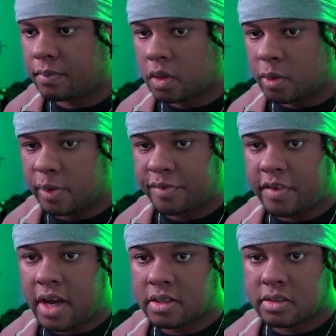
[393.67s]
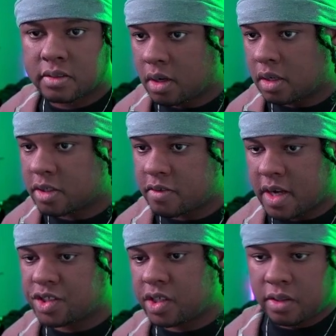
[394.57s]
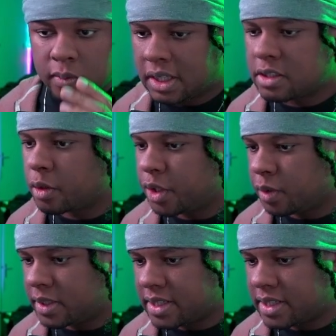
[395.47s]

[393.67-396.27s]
Go to effects, color correction. Let's go hue and